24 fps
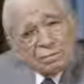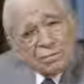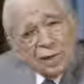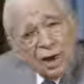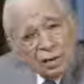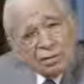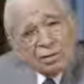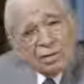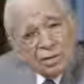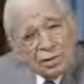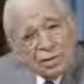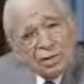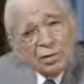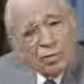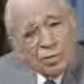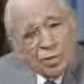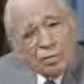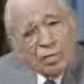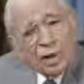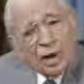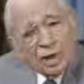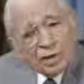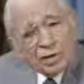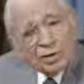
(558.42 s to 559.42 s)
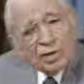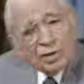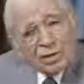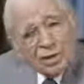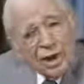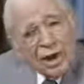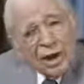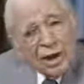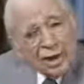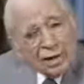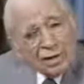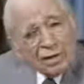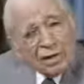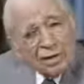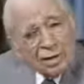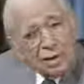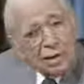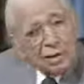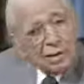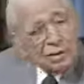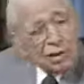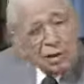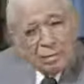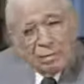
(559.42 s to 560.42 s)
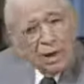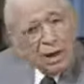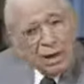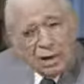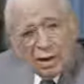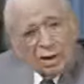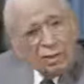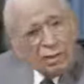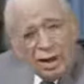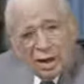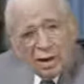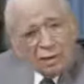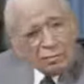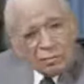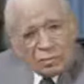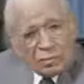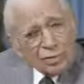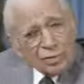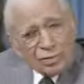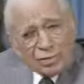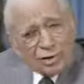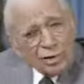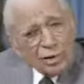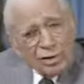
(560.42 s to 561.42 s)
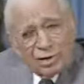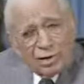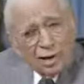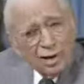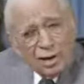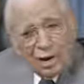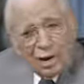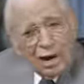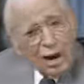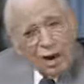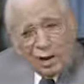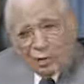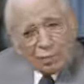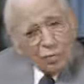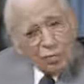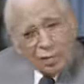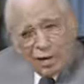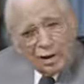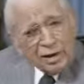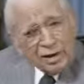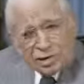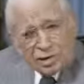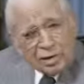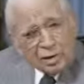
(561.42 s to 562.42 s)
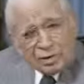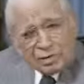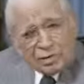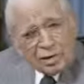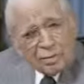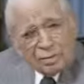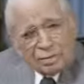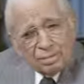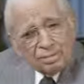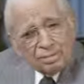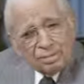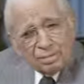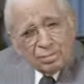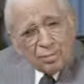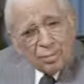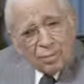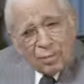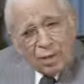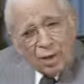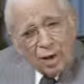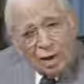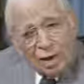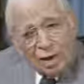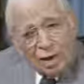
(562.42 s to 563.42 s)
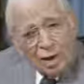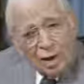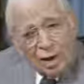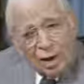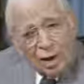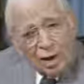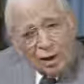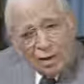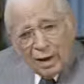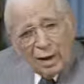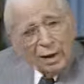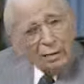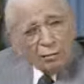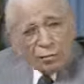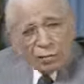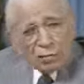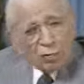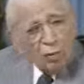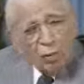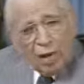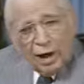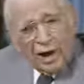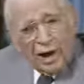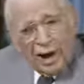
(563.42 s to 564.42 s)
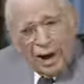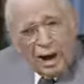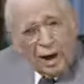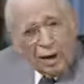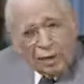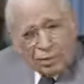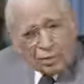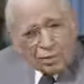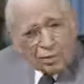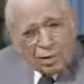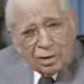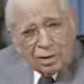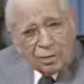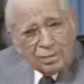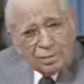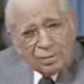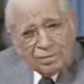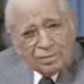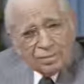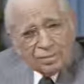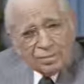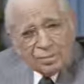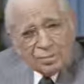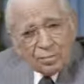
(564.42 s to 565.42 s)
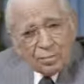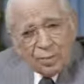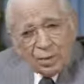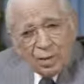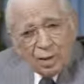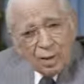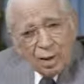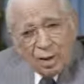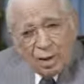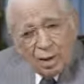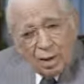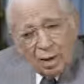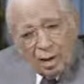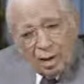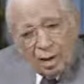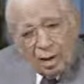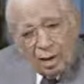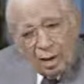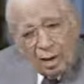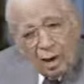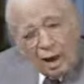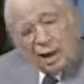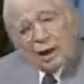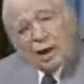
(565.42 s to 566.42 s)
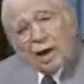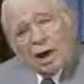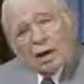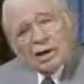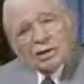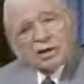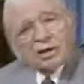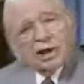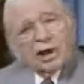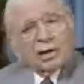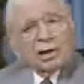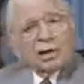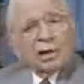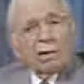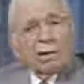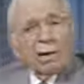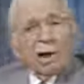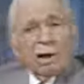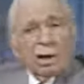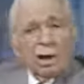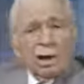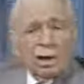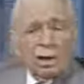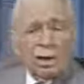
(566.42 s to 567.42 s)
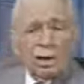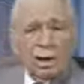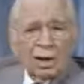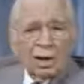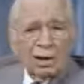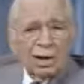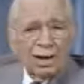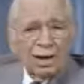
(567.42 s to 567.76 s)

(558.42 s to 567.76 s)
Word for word: Now, can you imagine that? To me, that was outrageous and that was way out. And I said to her,